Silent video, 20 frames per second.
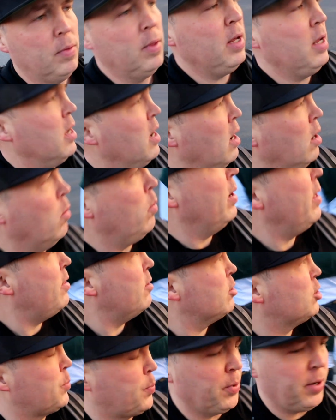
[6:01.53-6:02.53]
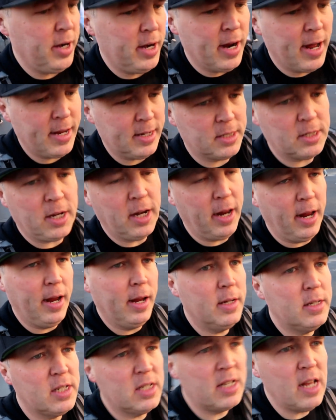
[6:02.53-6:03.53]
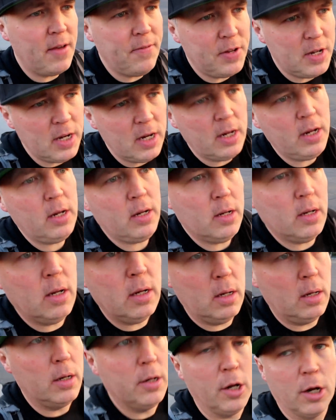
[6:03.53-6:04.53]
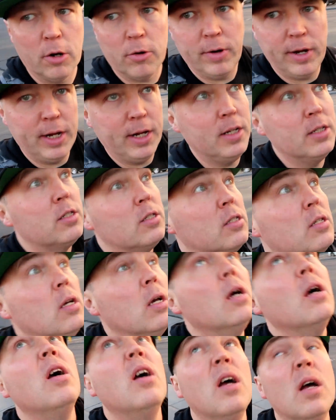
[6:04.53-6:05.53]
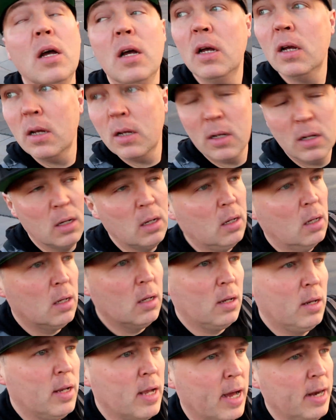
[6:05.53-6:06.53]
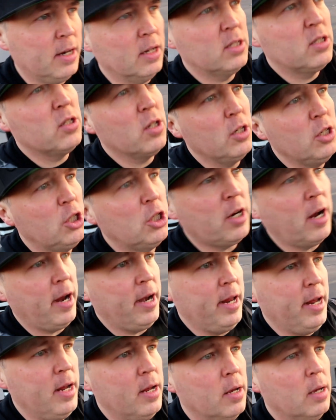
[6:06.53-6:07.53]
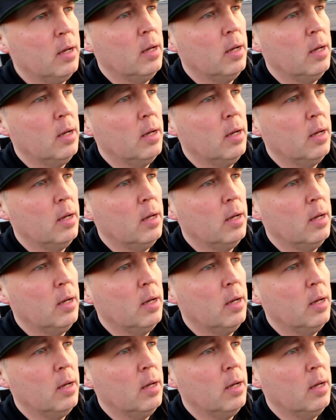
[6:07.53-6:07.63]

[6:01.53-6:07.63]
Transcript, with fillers: The uh, weather's pretty nice today, seventy degrees, kind of sunshiny.